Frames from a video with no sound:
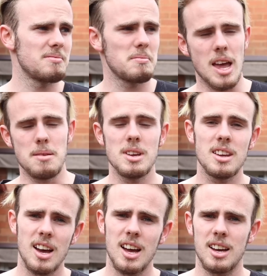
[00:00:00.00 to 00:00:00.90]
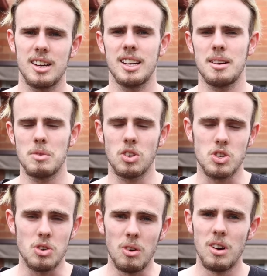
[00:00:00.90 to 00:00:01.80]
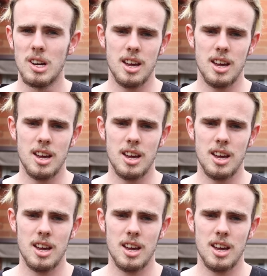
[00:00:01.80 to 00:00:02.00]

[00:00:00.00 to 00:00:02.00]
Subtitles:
Maybe, I'm not sure.